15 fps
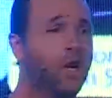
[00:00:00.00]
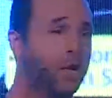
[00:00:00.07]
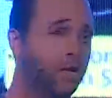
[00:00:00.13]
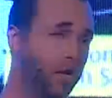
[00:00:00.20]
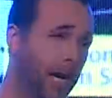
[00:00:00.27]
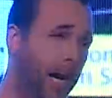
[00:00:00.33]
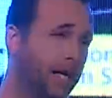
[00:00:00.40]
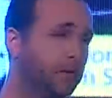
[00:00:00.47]

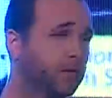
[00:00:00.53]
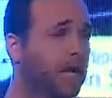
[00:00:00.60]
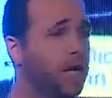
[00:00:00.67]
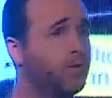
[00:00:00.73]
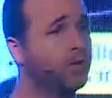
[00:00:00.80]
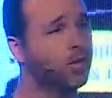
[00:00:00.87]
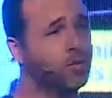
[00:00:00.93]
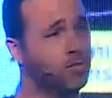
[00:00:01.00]
Your idle
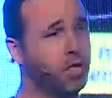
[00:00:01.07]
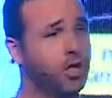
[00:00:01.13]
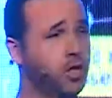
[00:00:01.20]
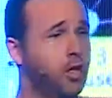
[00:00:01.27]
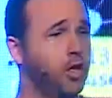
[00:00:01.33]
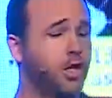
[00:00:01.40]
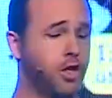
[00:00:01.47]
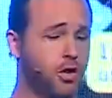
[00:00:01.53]
time with your
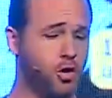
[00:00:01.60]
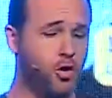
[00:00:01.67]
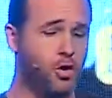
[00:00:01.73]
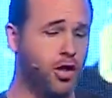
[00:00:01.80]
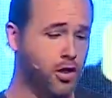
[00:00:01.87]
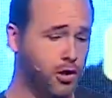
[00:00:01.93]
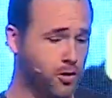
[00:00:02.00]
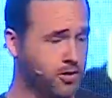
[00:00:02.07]
computer, you
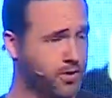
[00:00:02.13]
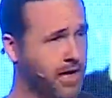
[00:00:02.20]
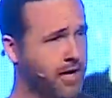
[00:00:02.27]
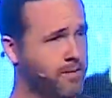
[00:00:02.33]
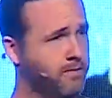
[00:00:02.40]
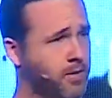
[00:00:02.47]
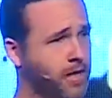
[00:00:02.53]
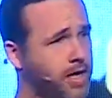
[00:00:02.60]
can use
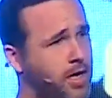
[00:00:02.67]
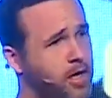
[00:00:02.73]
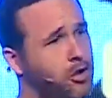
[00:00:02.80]
that, right?